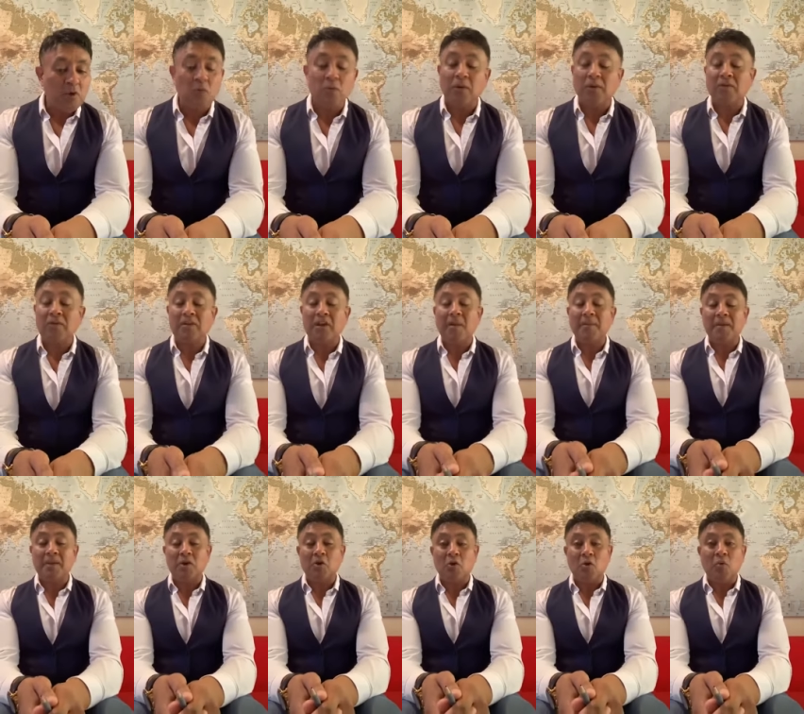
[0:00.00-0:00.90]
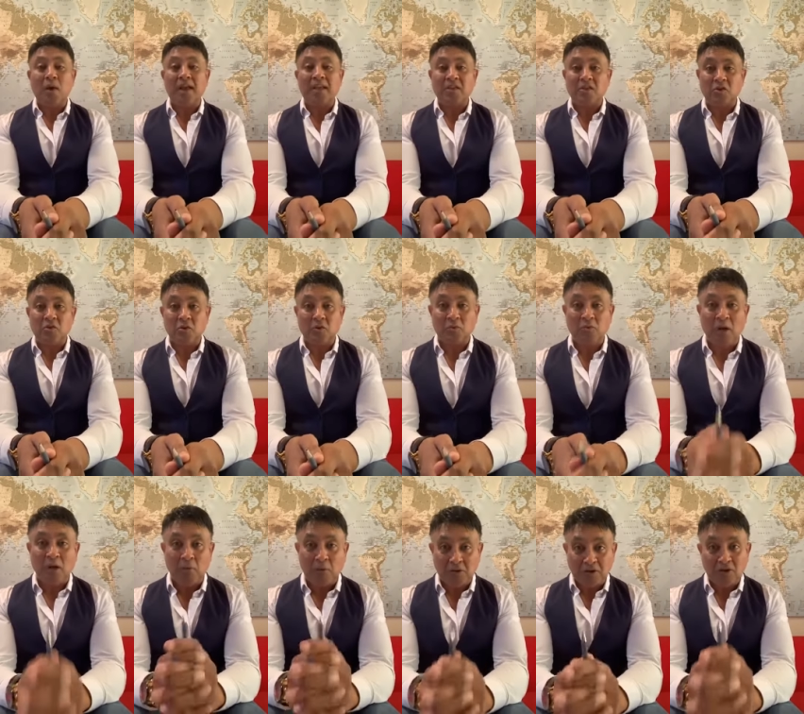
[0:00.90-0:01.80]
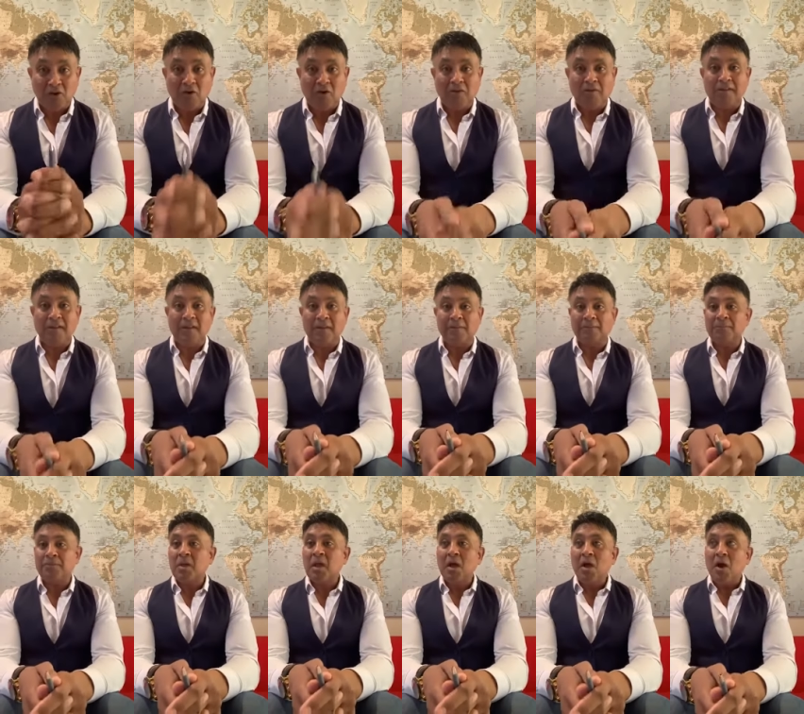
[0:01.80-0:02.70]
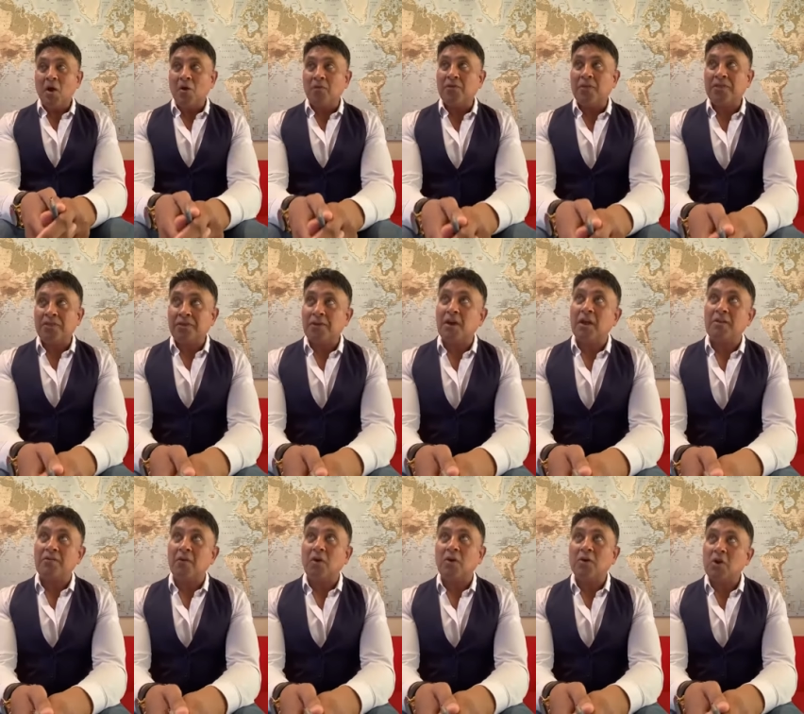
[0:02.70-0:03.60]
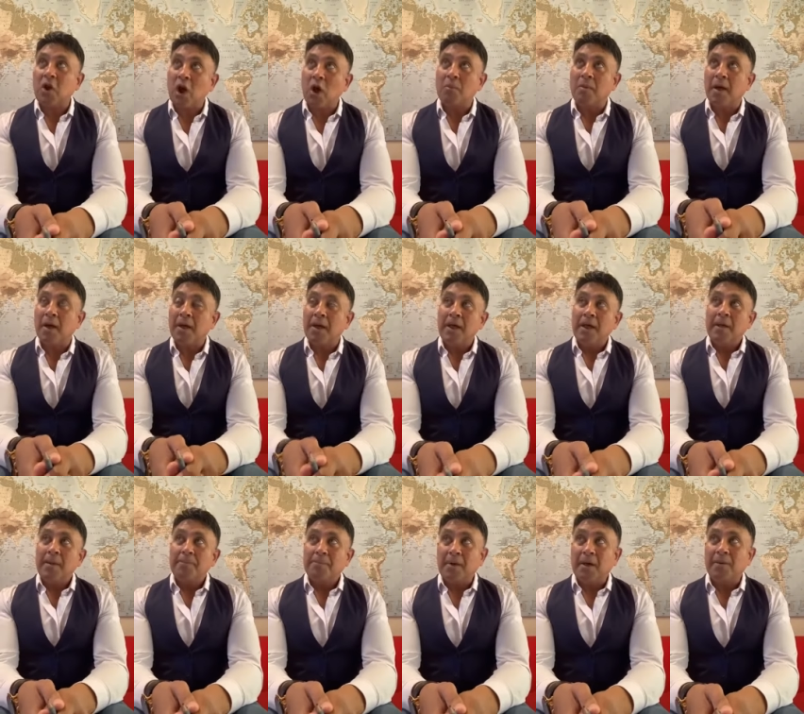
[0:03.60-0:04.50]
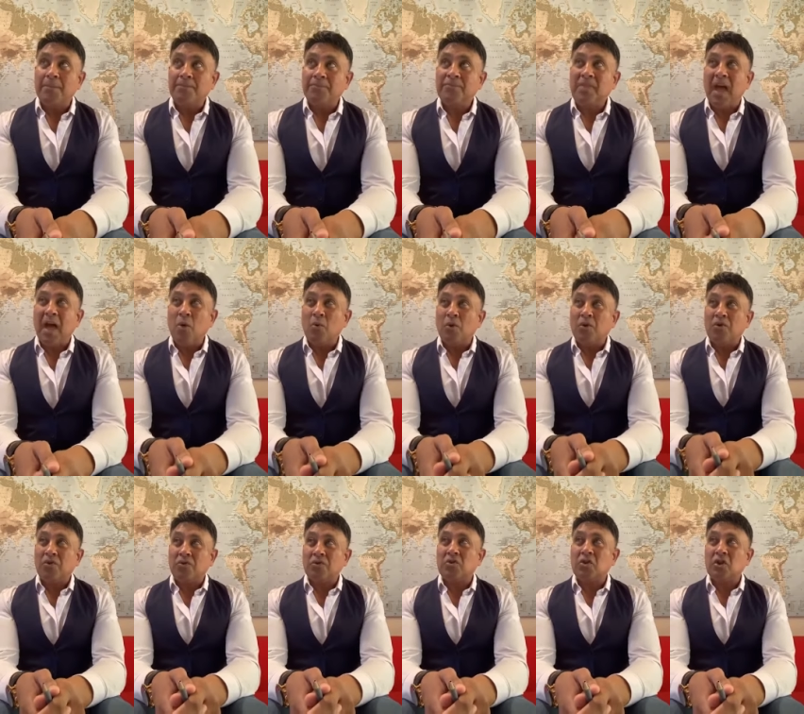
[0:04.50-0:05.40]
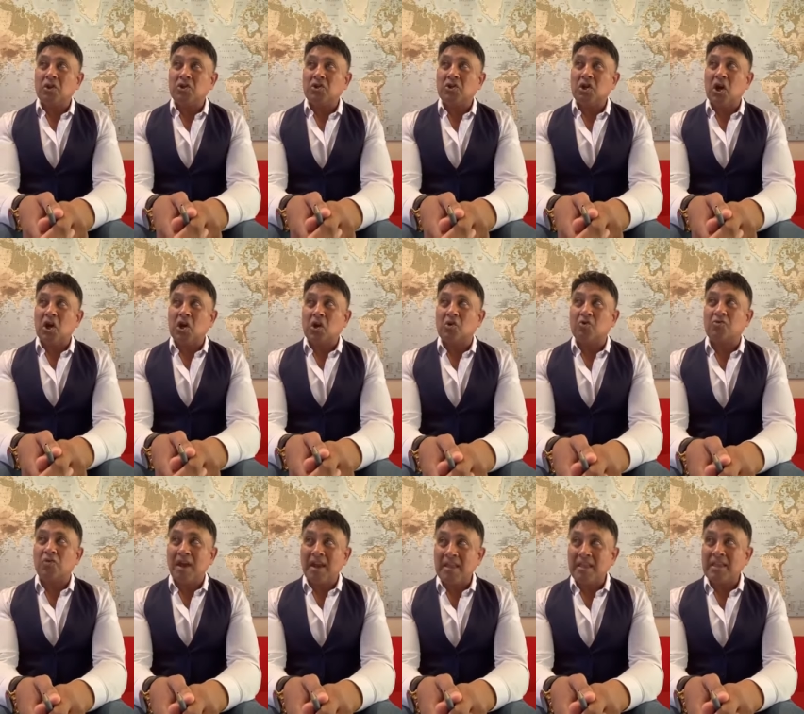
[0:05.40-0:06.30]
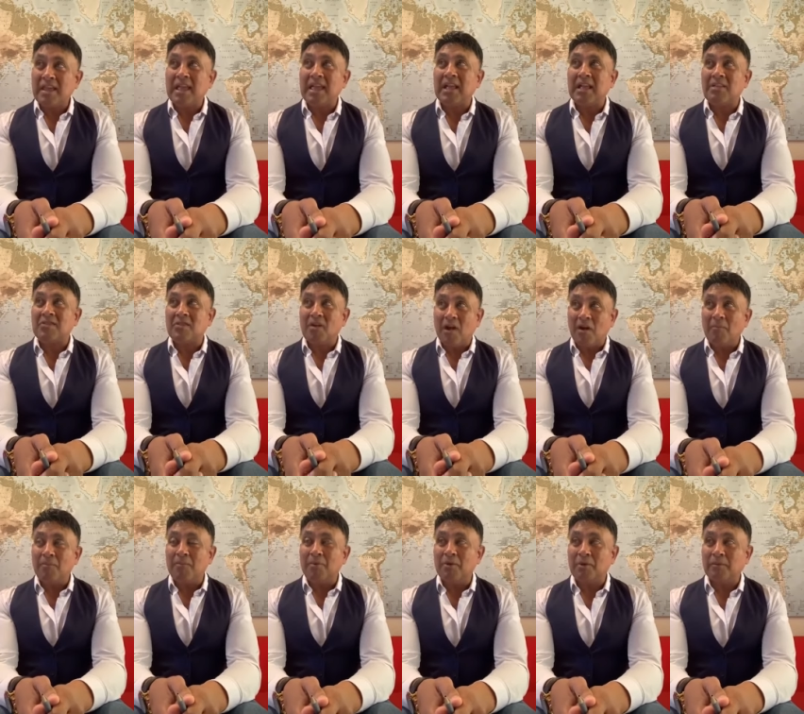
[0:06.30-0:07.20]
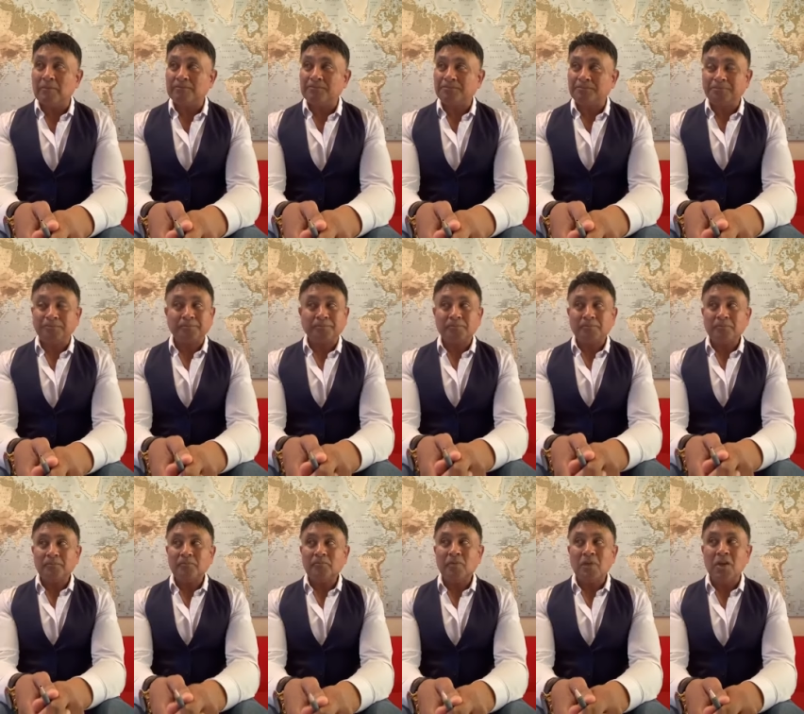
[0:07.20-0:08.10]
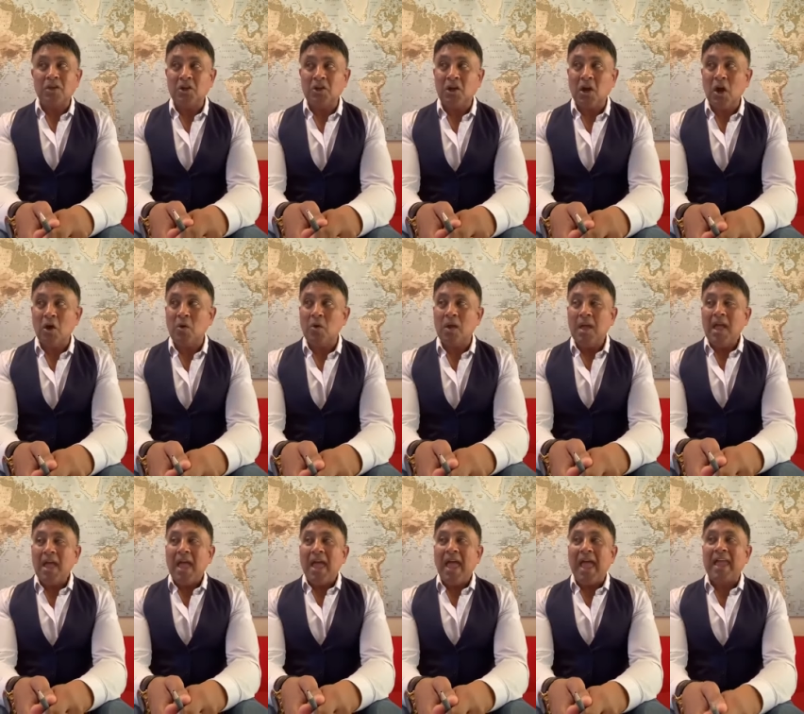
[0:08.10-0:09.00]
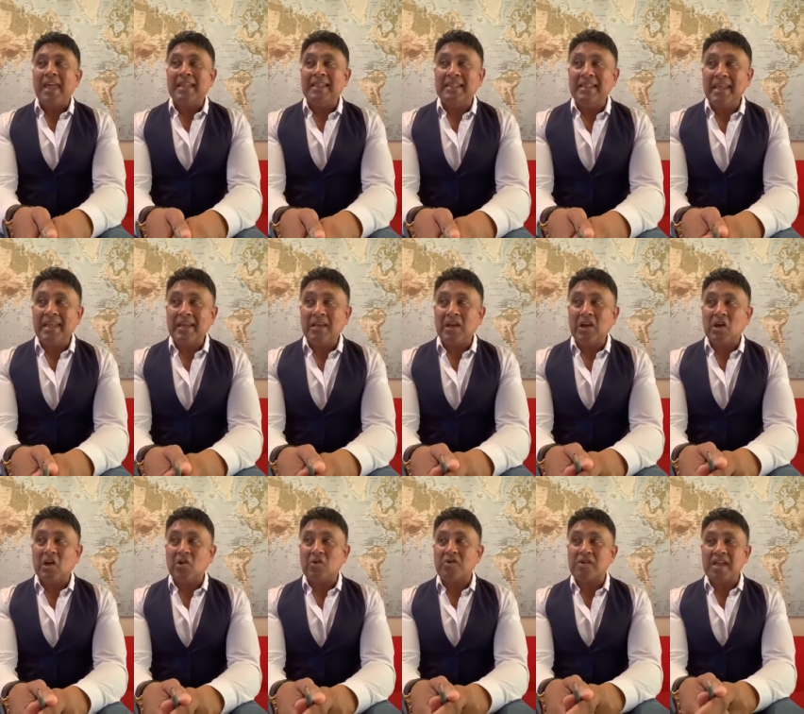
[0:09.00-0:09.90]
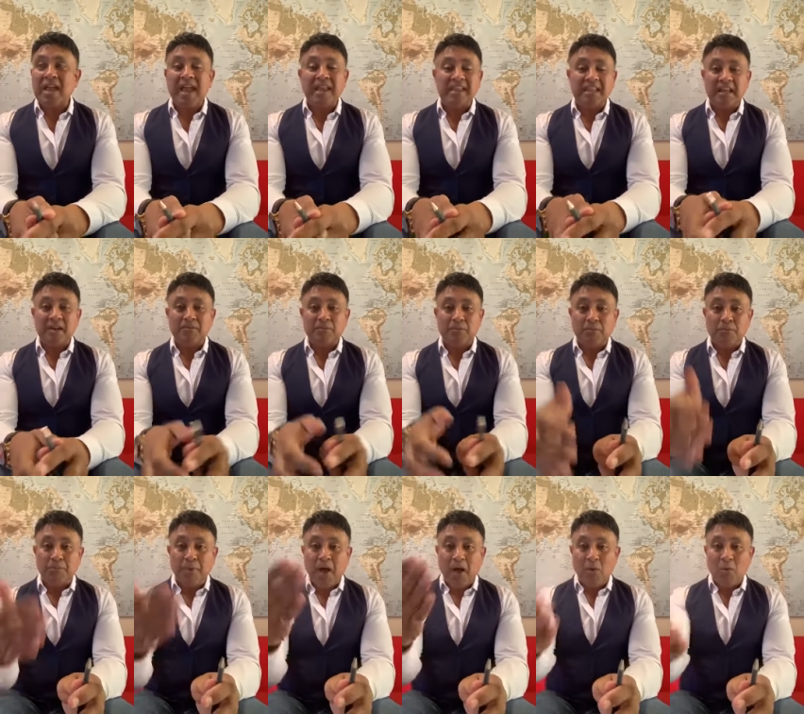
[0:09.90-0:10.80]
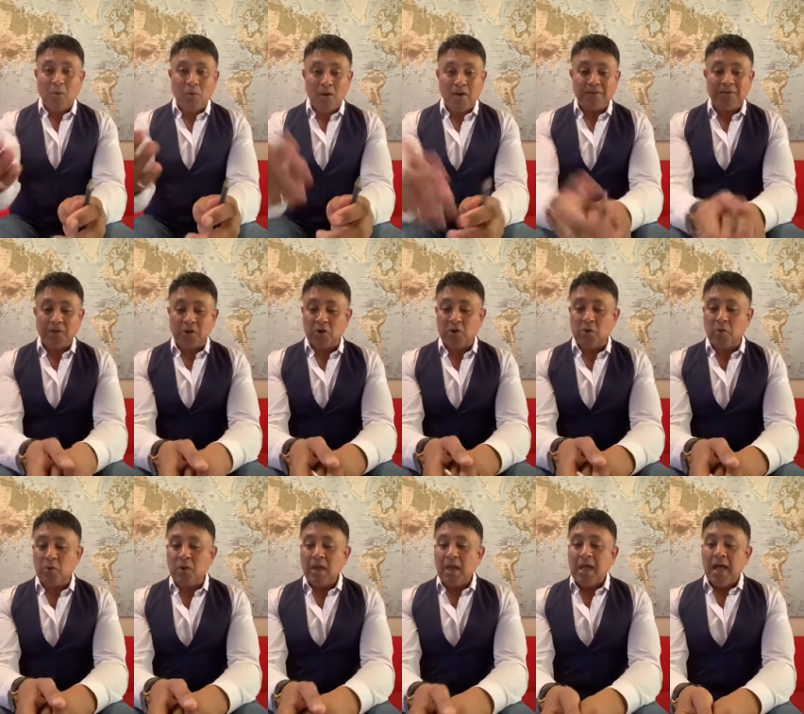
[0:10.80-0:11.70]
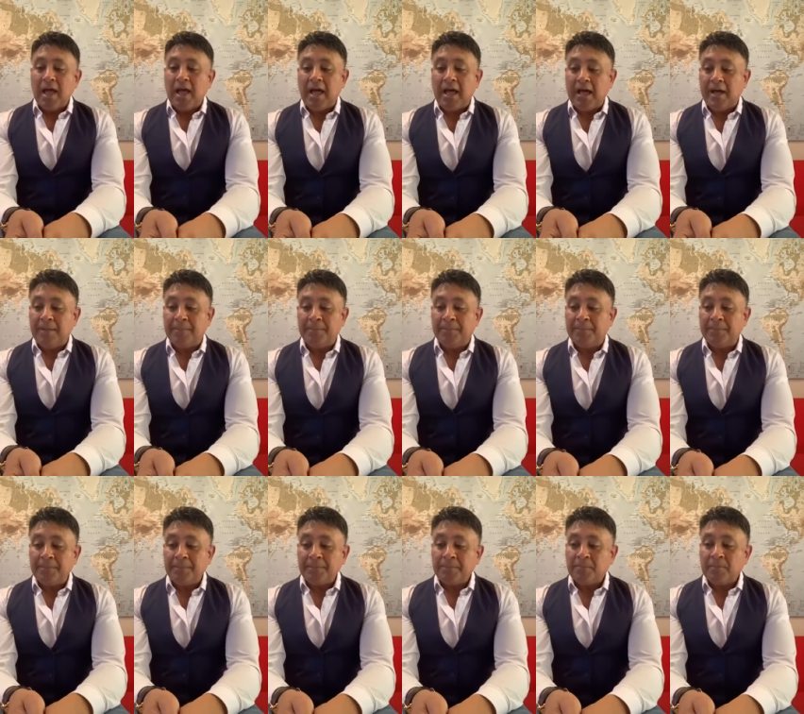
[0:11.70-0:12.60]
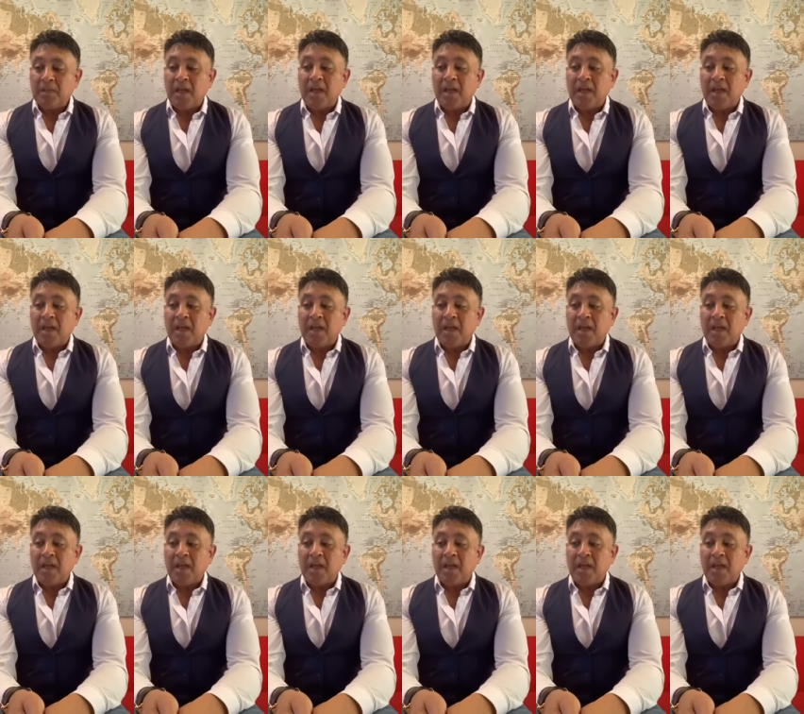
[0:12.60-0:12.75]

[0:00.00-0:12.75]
new ones coming your way too as well, which I'll reveal on the 3rd of October. But that was such a great example. You know, a link created by one of you um,